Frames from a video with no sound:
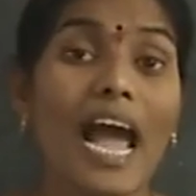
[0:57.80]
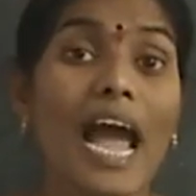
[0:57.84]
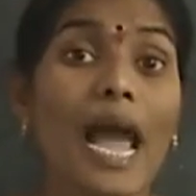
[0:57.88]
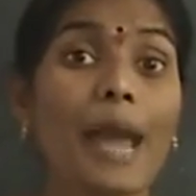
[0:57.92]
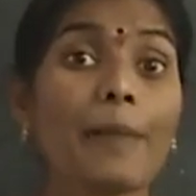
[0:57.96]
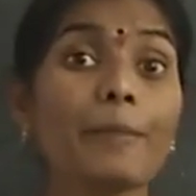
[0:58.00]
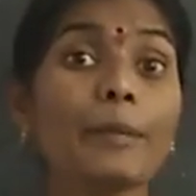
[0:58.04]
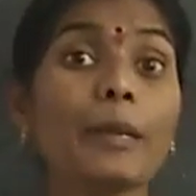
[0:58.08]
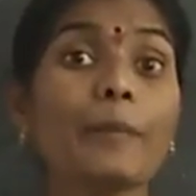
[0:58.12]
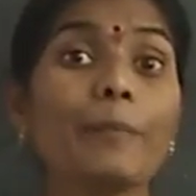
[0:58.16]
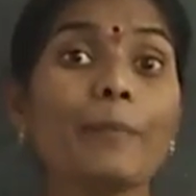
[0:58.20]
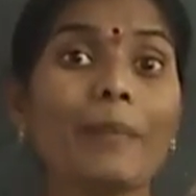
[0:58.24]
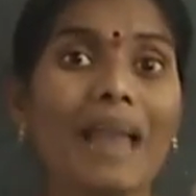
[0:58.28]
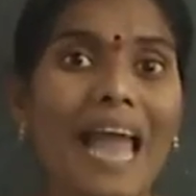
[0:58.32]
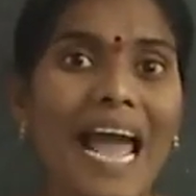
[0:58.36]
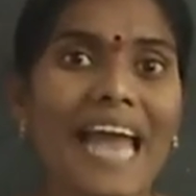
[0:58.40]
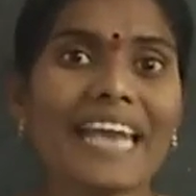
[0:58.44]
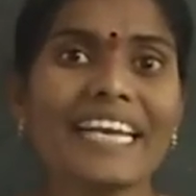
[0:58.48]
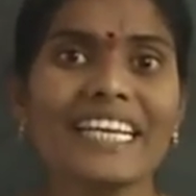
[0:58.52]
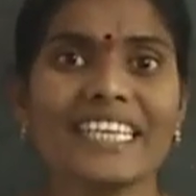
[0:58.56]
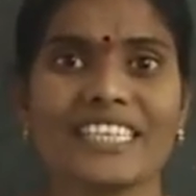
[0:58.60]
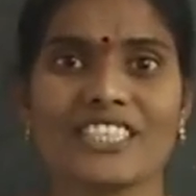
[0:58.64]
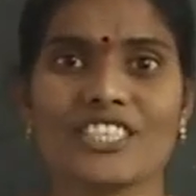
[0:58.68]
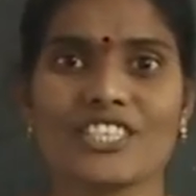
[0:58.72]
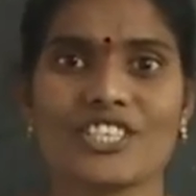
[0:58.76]
I am a
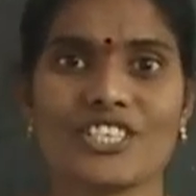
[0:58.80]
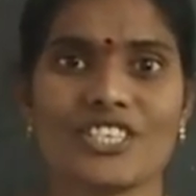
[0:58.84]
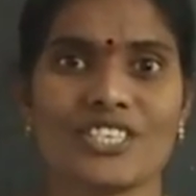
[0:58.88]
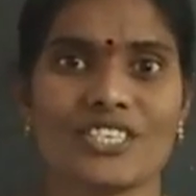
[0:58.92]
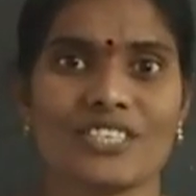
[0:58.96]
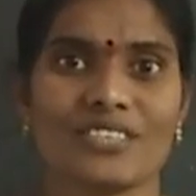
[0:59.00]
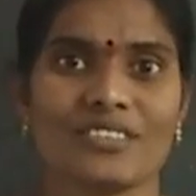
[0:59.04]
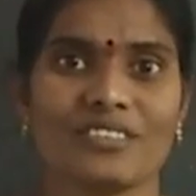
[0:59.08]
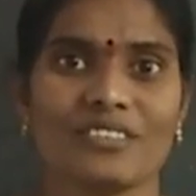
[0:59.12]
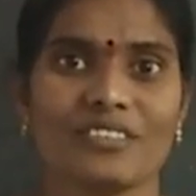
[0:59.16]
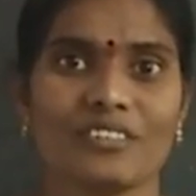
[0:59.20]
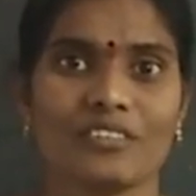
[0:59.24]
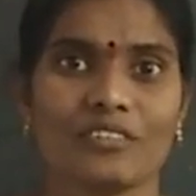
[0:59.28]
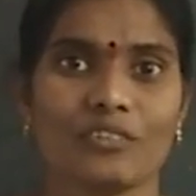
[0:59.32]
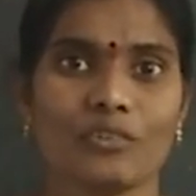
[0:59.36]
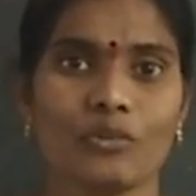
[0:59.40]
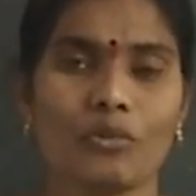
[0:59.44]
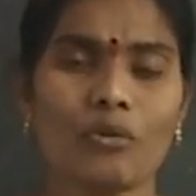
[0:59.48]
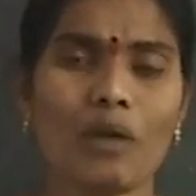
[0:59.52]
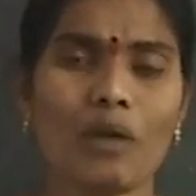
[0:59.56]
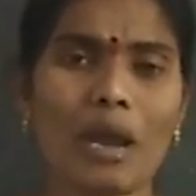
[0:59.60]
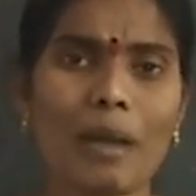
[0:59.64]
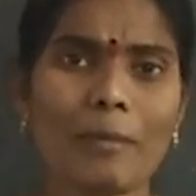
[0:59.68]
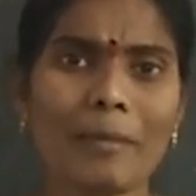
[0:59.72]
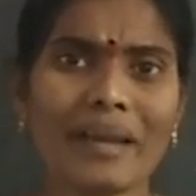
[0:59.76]
planet.
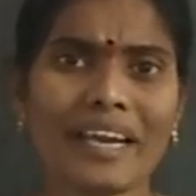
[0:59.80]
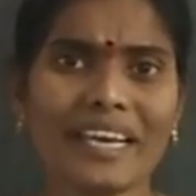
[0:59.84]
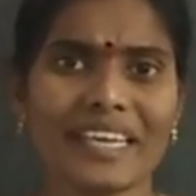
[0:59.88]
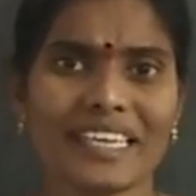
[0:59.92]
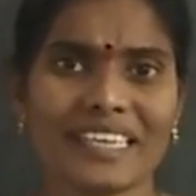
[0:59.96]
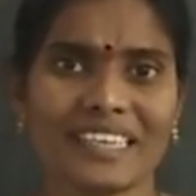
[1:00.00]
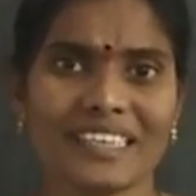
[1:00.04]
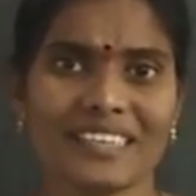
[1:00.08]
Who am I?